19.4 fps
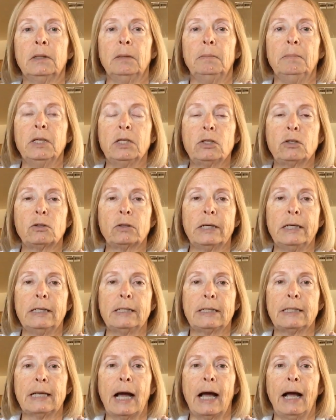Mystery
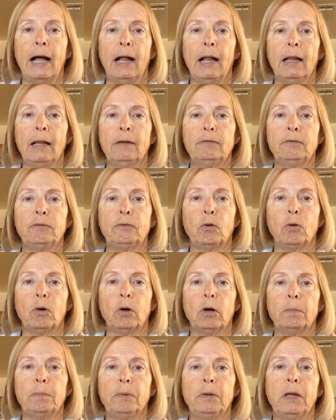Sal
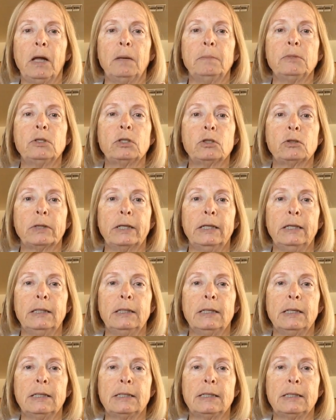for Plum Street